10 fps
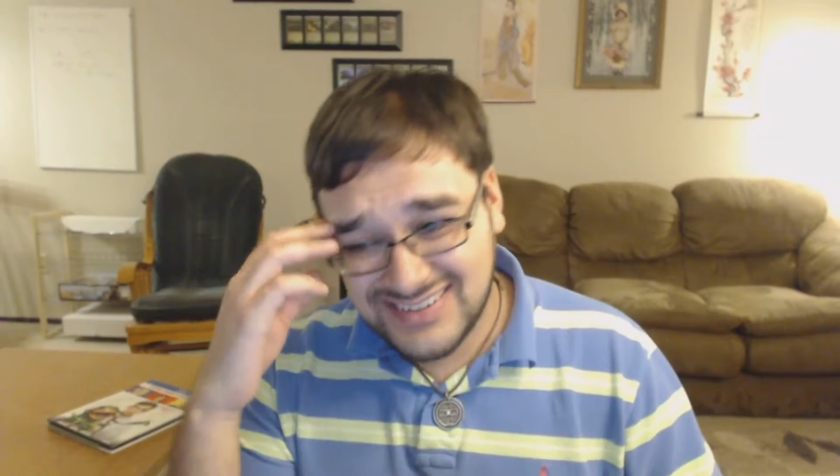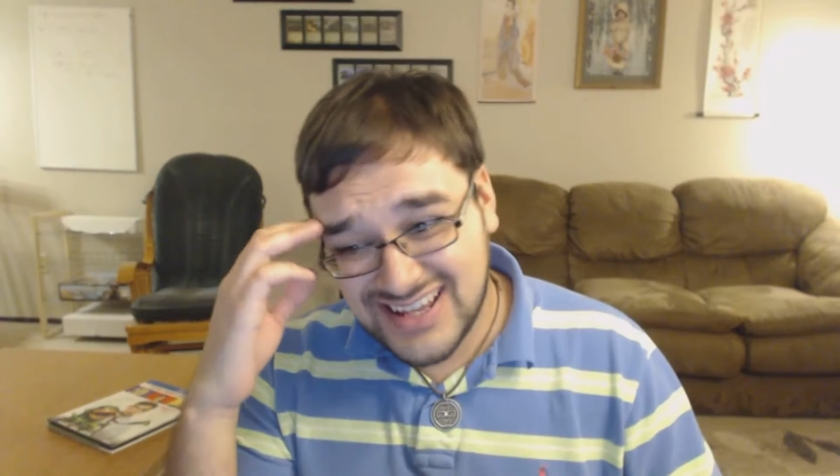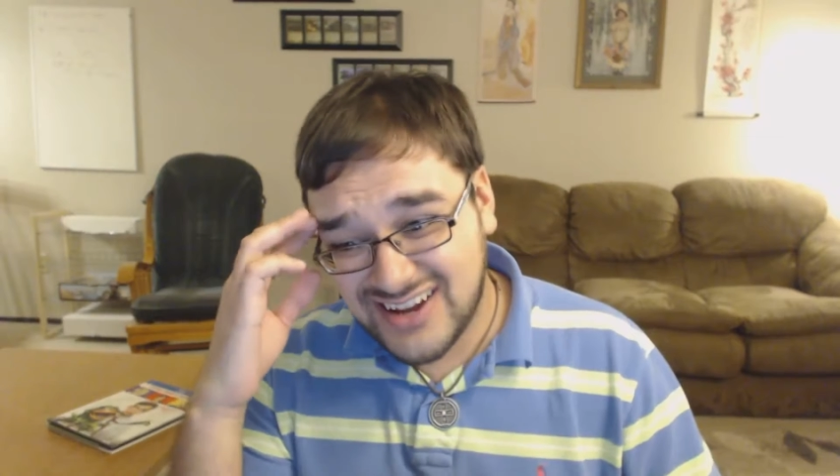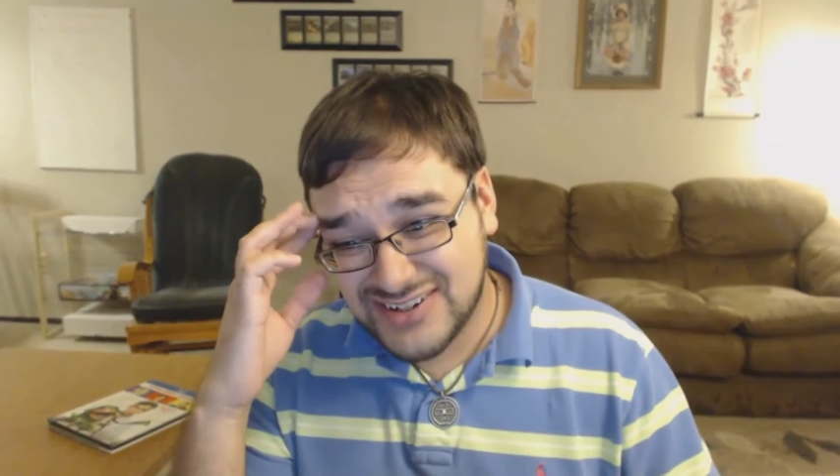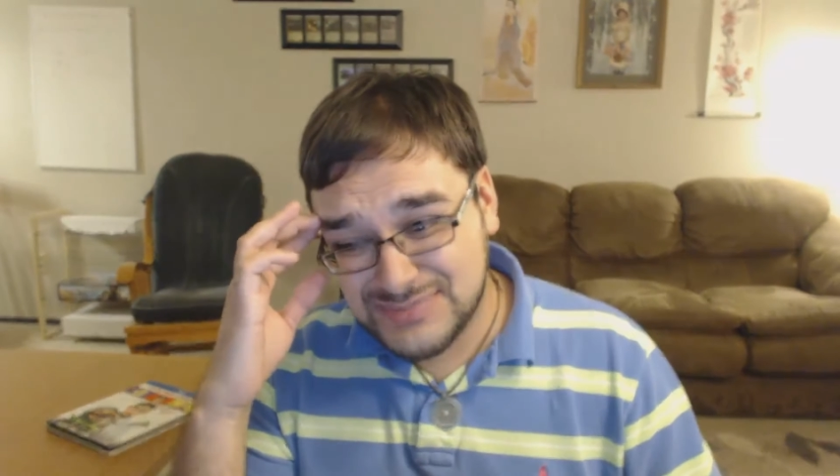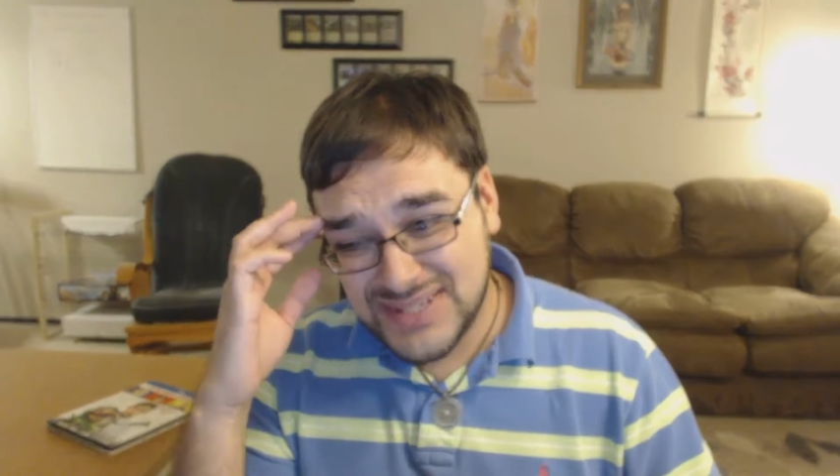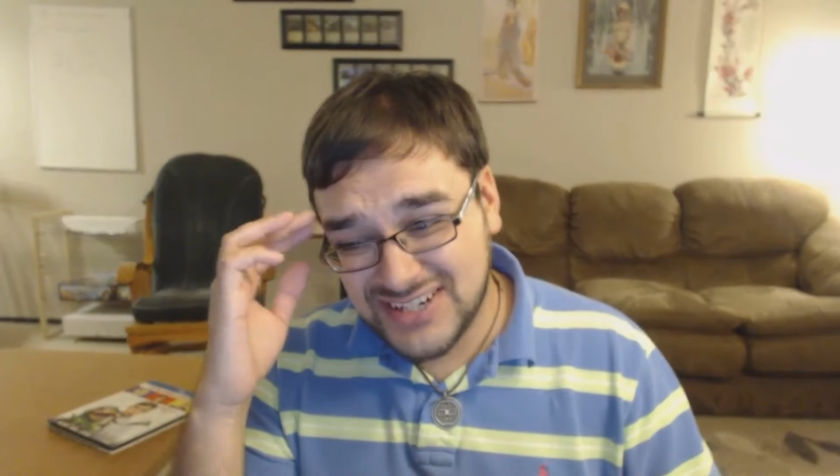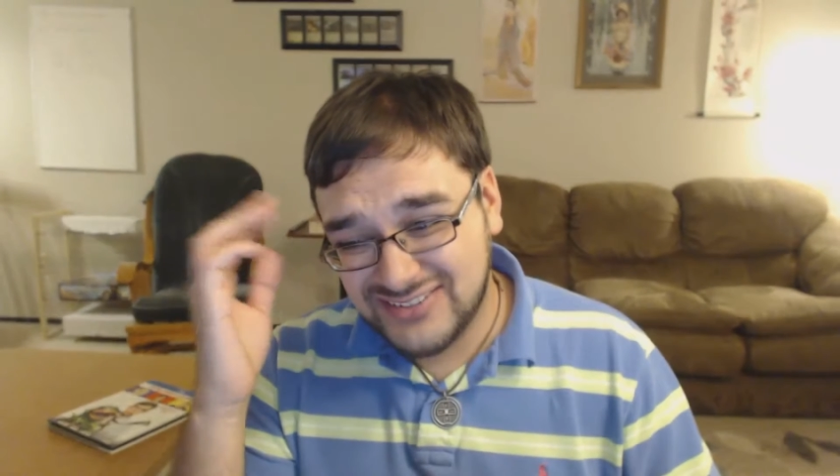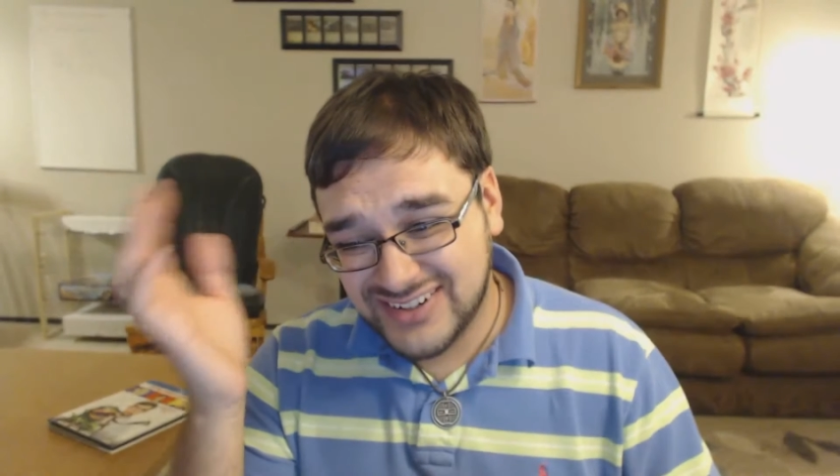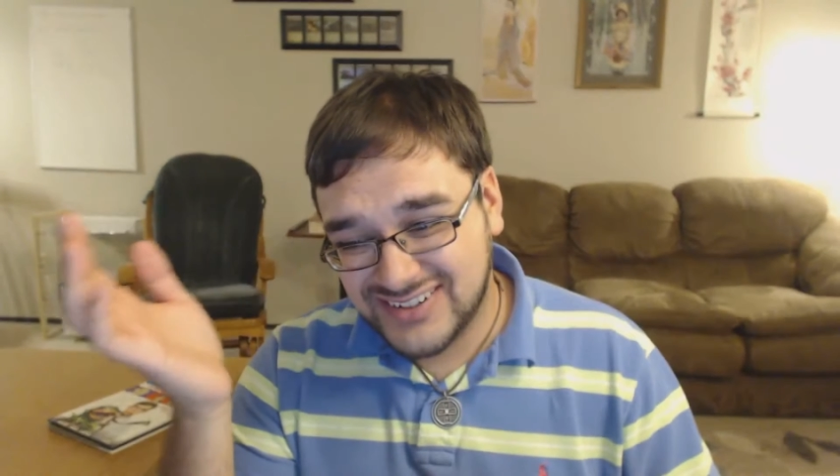Now, does
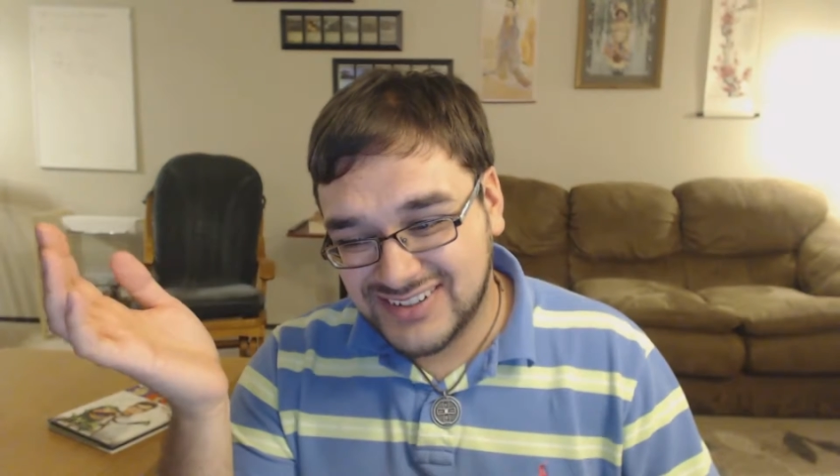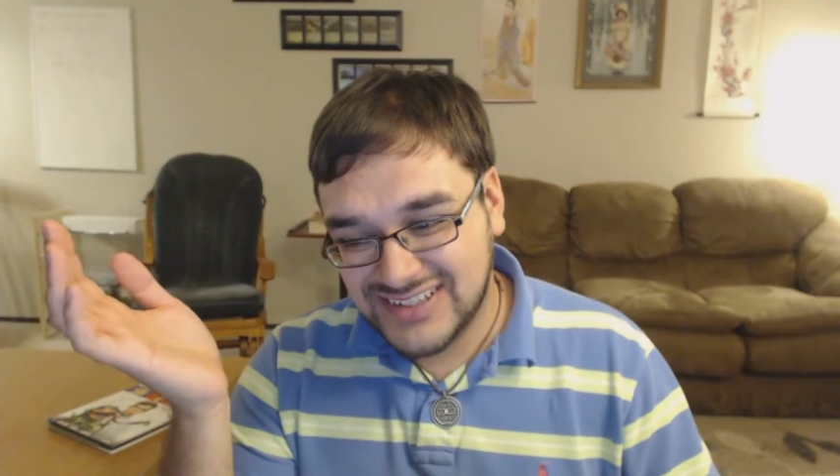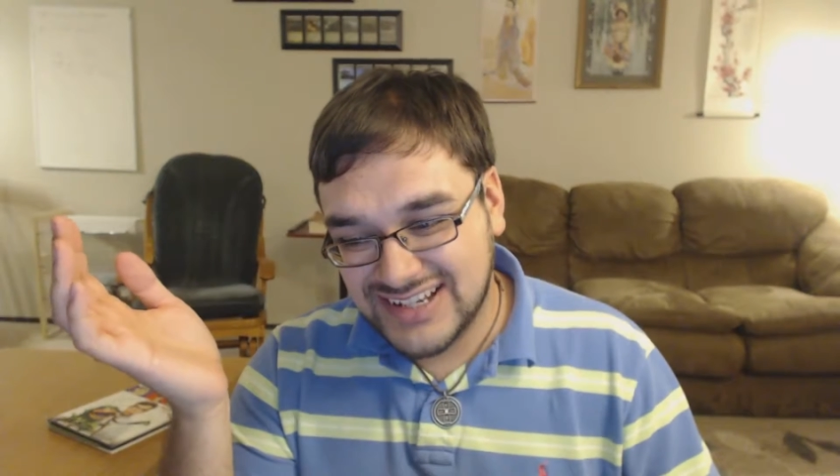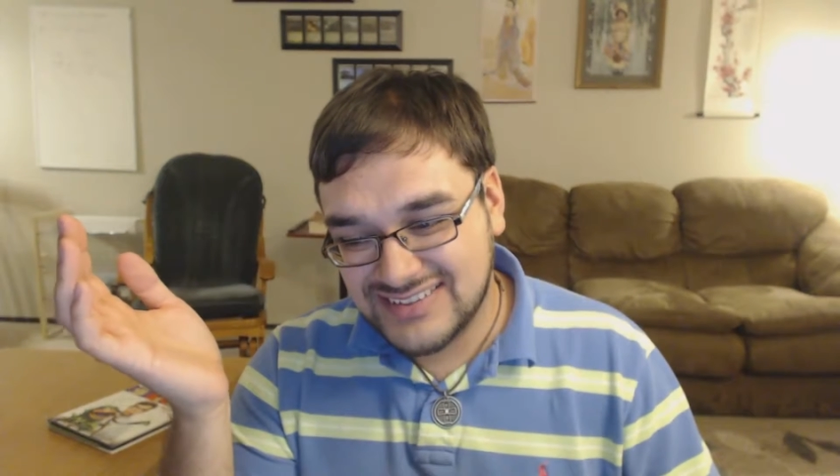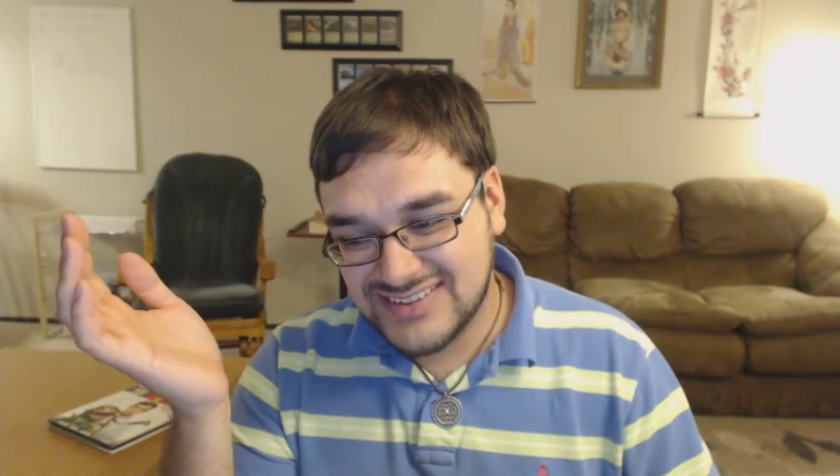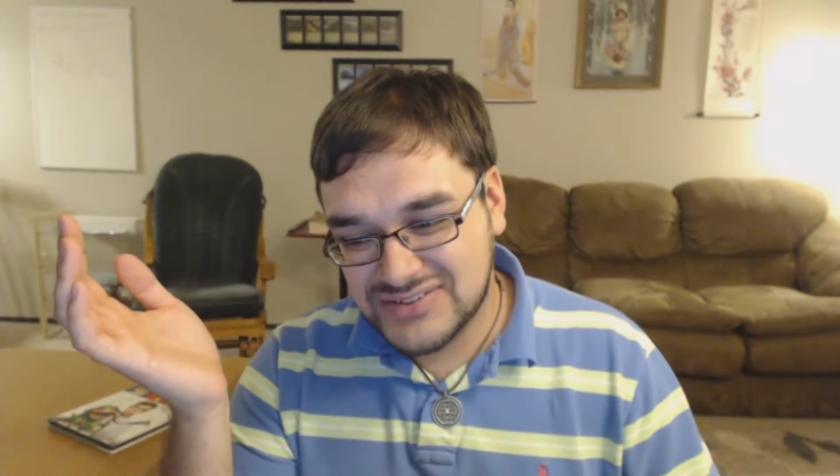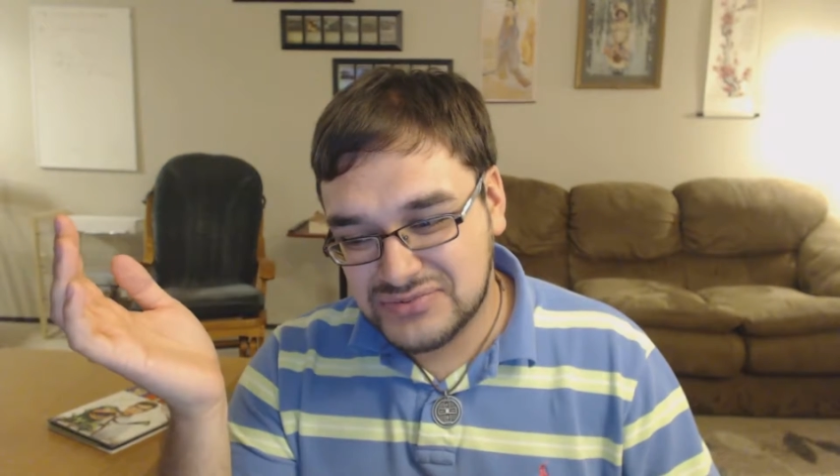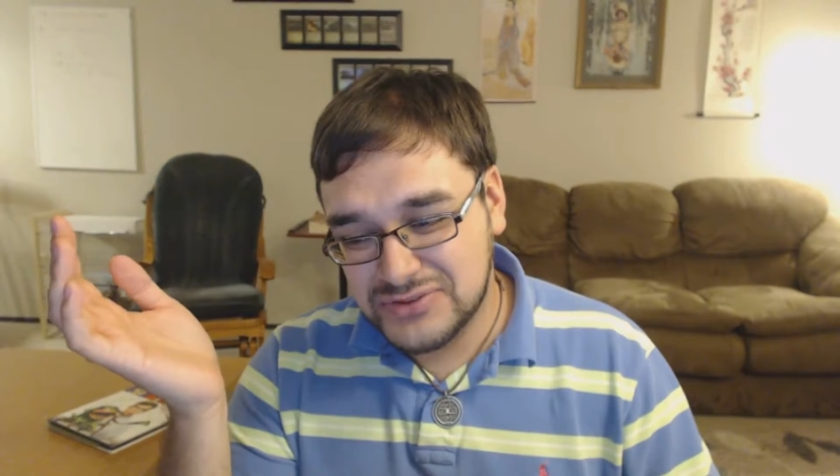being critical like this